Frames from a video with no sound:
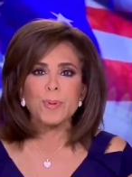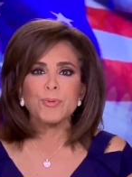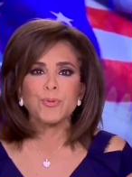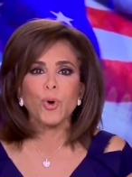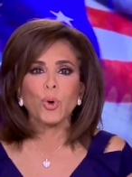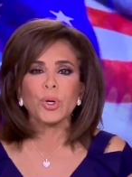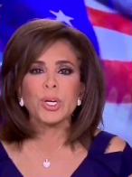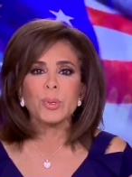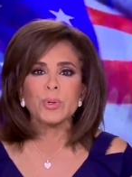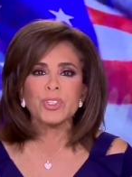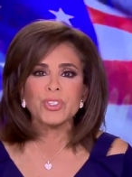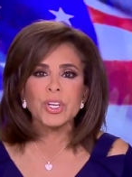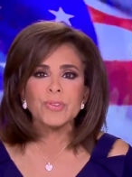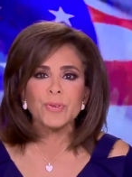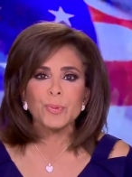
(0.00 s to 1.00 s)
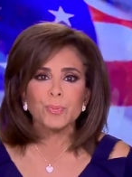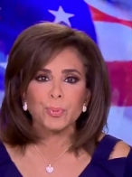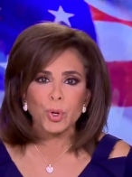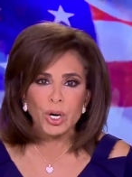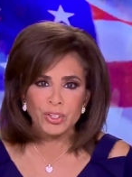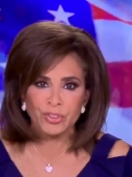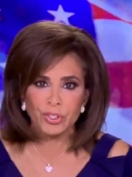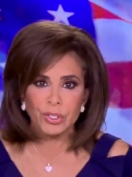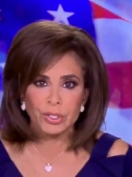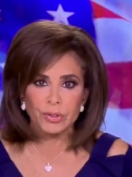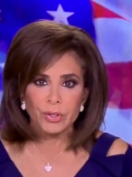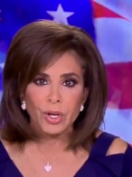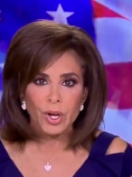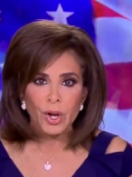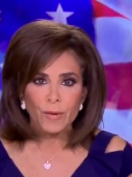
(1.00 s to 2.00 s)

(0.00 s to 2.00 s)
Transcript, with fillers: before he was even president.